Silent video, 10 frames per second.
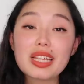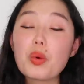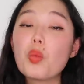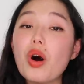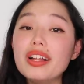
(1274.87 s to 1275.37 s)
and say
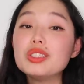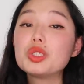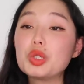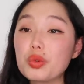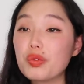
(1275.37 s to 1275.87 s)
one
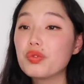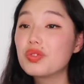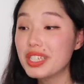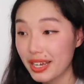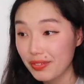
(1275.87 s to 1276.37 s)
to
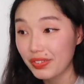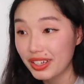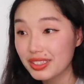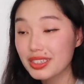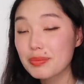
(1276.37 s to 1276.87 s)
ten
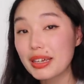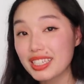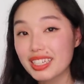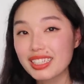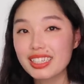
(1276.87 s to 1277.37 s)
friends
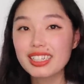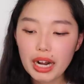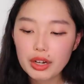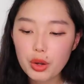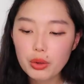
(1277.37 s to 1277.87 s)
basically.
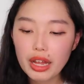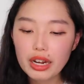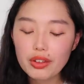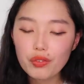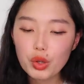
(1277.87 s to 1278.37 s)
But I know
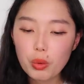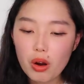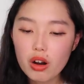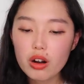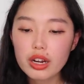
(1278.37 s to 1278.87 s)
that if you
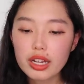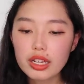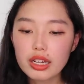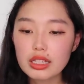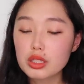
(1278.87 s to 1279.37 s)
are
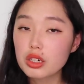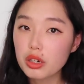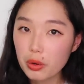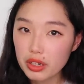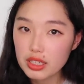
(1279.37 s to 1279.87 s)
in a
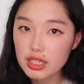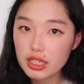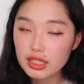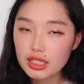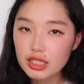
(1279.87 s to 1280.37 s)
student
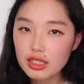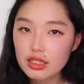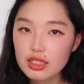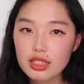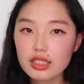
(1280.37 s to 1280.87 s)

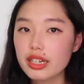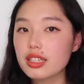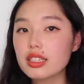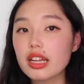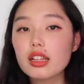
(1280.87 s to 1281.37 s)
organization such
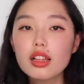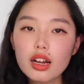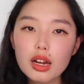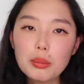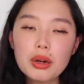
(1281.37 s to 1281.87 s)
as a
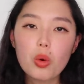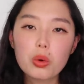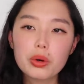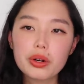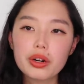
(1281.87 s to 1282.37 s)
club
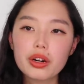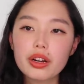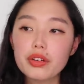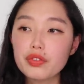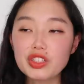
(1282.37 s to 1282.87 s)
or
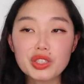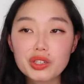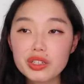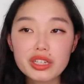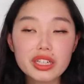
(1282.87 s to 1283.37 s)
a
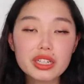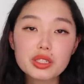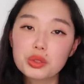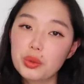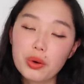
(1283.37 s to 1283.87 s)
fraternity,
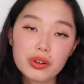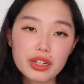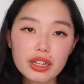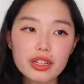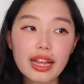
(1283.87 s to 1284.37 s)

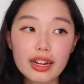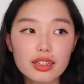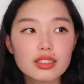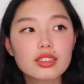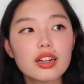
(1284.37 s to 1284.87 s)
sorority, that
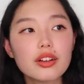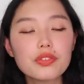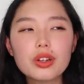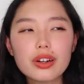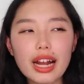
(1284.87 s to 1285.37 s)
kind of stuff,
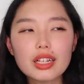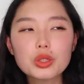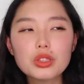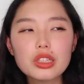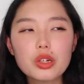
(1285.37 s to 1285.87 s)
you're
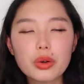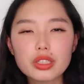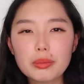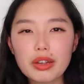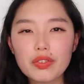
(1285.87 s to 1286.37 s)
naturally going
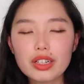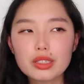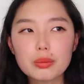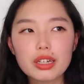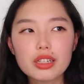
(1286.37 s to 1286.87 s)
to make
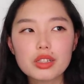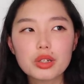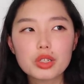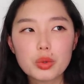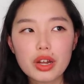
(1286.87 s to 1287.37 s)
friends because
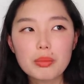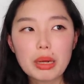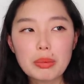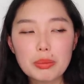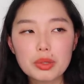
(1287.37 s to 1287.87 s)
you're surrounded
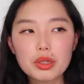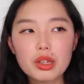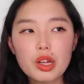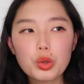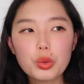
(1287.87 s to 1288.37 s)
by people
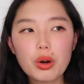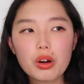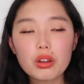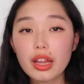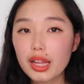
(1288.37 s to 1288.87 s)
who
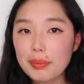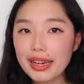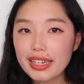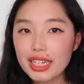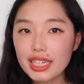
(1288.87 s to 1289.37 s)
are
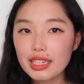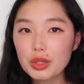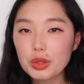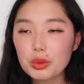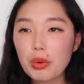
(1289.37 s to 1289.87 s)
like-minded,
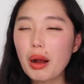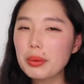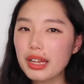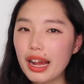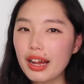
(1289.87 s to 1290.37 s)
who
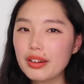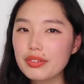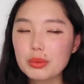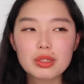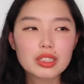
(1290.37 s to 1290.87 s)
probably
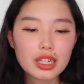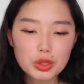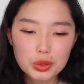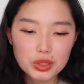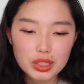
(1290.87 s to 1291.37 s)
have similar
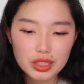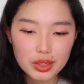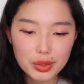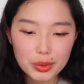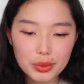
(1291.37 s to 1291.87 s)
schedules as
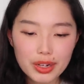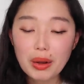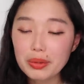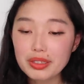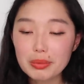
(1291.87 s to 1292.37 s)
you,
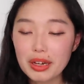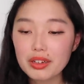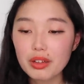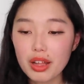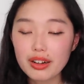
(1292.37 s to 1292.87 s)
probably
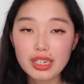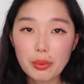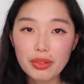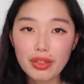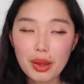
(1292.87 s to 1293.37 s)
spend a lot of
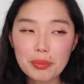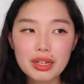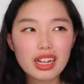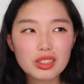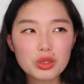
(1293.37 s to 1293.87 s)
time with them.
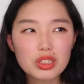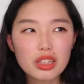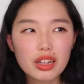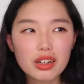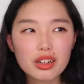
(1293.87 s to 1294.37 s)
Naturally,
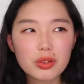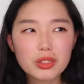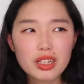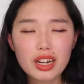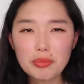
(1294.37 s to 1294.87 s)
they're
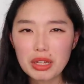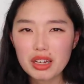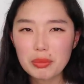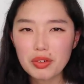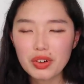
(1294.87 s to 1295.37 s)
going to kind of
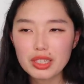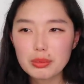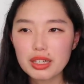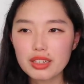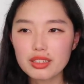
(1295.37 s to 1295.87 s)
become your friends
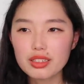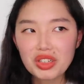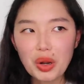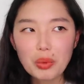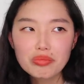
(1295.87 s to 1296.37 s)
because,
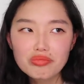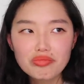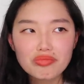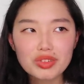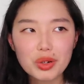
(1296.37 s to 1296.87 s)
you know,
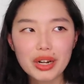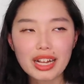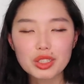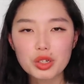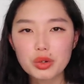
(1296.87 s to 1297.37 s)
you're
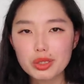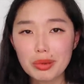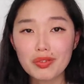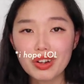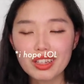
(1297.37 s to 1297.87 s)
naturally going to
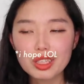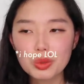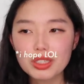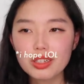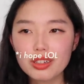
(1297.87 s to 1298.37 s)
be friendly
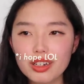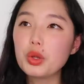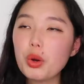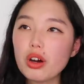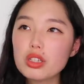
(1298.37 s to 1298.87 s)
to each other.
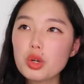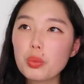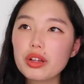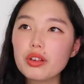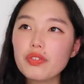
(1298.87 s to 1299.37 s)
You also
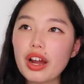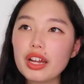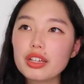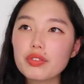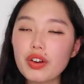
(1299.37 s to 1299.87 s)
will
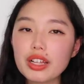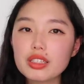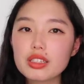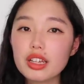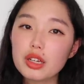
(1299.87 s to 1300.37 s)
find
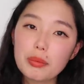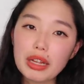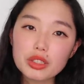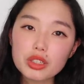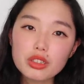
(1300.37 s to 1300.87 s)
friends in your
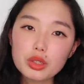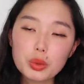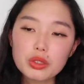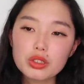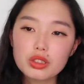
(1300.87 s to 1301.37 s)
major. You
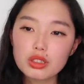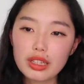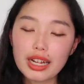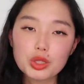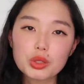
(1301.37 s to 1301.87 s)
will just
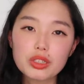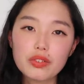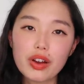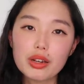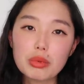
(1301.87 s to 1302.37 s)
naturally
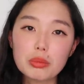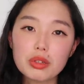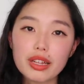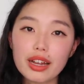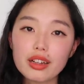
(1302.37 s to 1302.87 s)
find
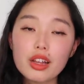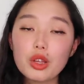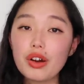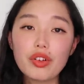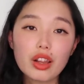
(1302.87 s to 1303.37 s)
people that
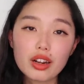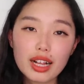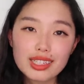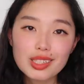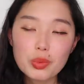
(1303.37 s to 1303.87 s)
you have a lot of
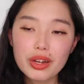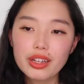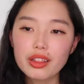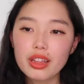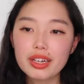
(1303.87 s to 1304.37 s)
classes
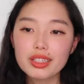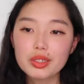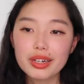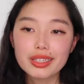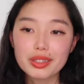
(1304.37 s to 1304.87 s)
with because
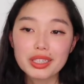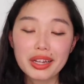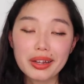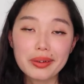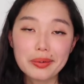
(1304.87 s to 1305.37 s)
you guys are
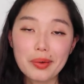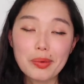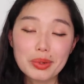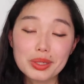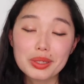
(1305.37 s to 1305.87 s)
taking
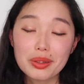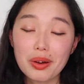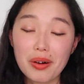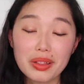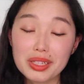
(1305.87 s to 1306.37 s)
almost
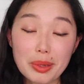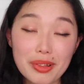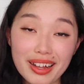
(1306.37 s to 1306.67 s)
all the same